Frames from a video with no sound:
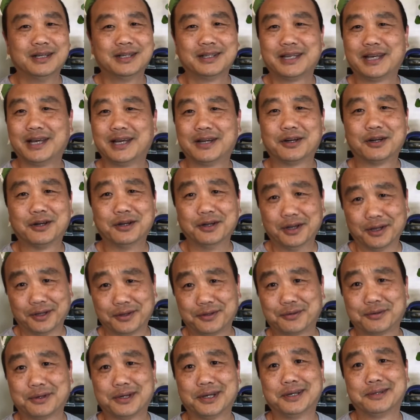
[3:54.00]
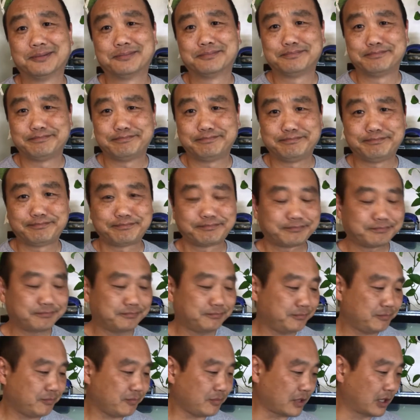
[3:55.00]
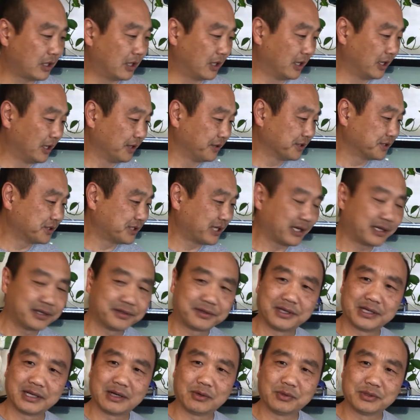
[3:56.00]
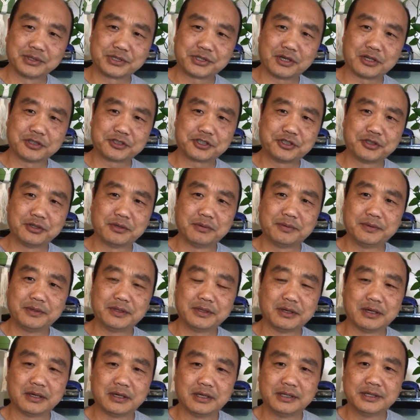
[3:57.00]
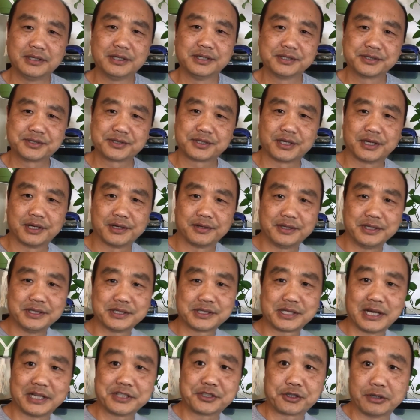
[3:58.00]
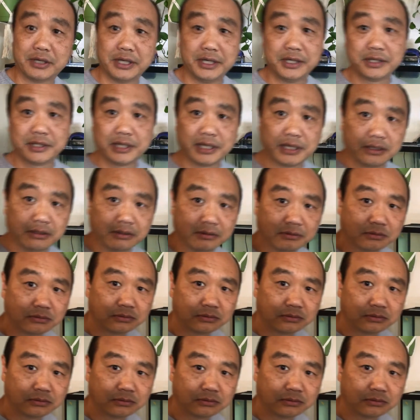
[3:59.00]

can't hurt nothing, right? The second thing I want to talk to you is these guys are eating now.